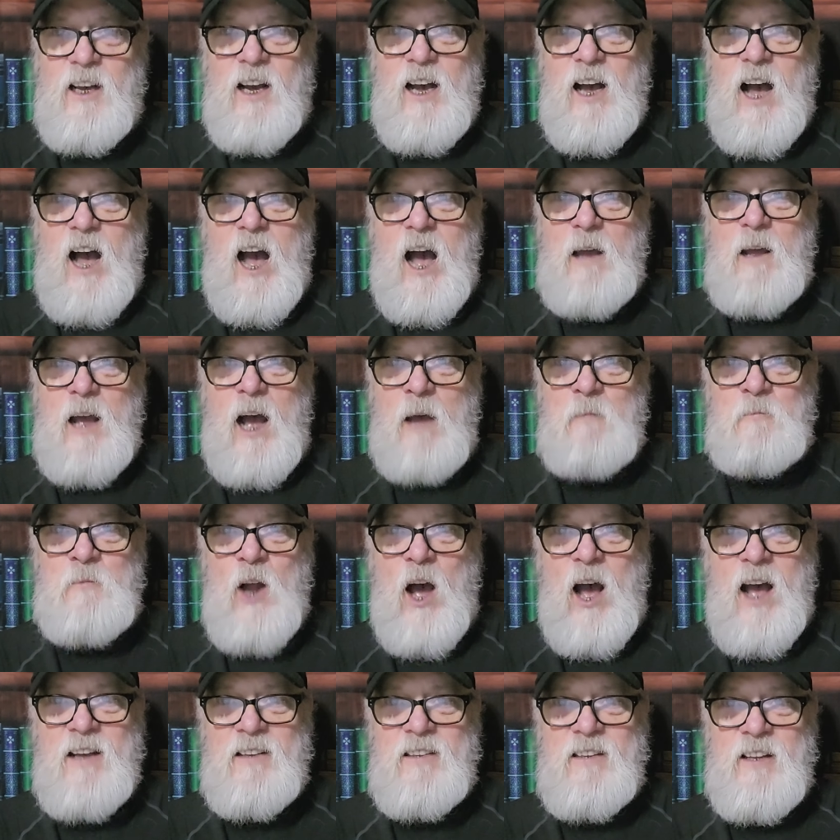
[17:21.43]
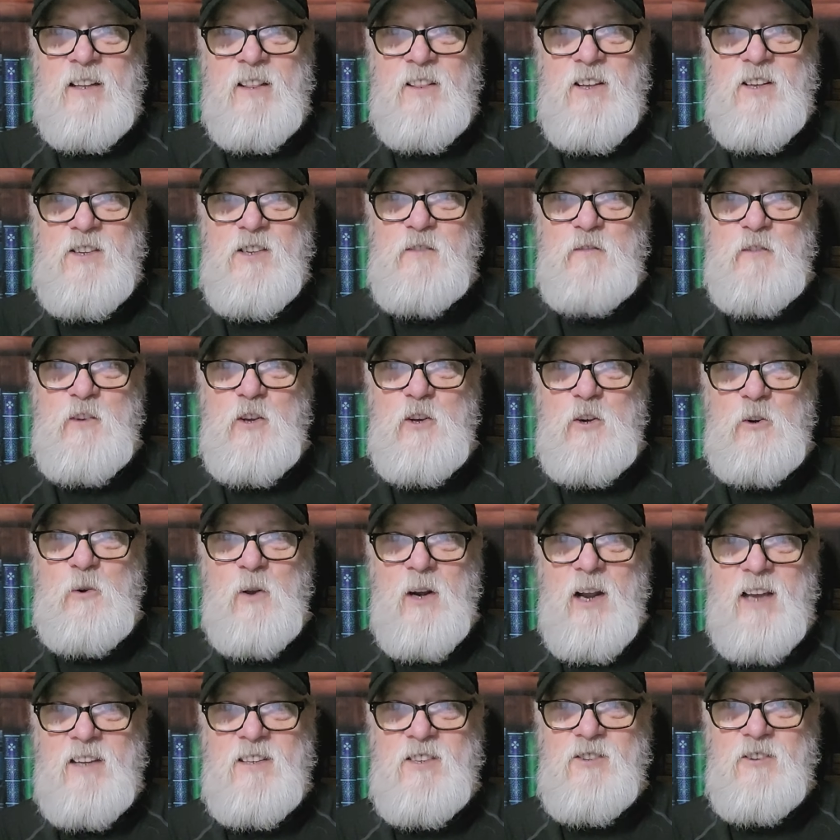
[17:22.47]
I'm not in this view,
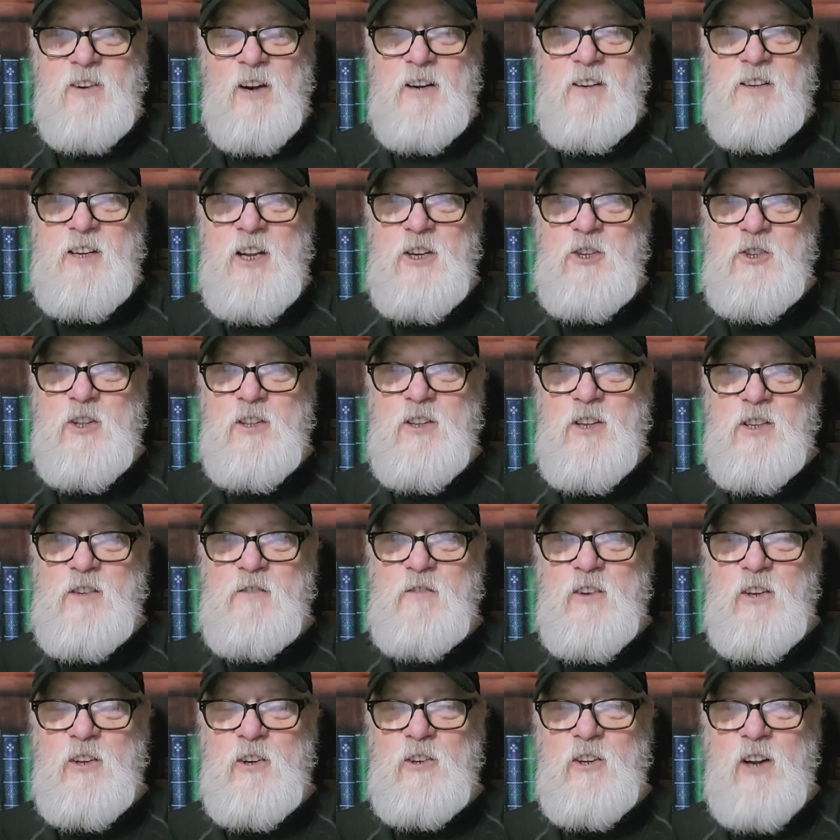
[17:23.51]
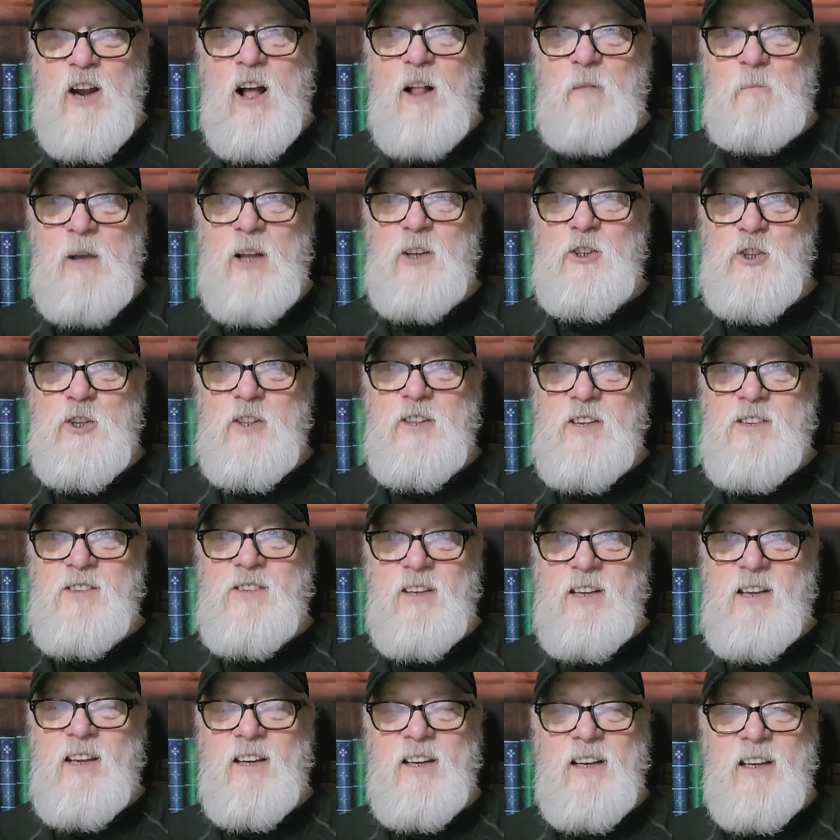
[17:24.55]
and I start teaching this view, and I'll mention this
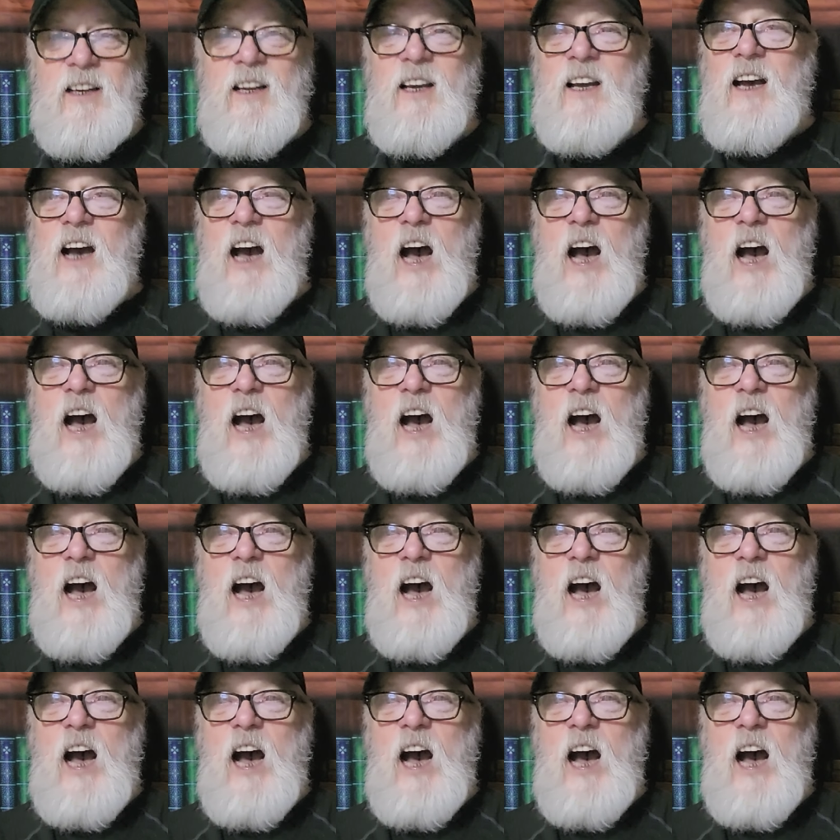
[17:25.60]
again.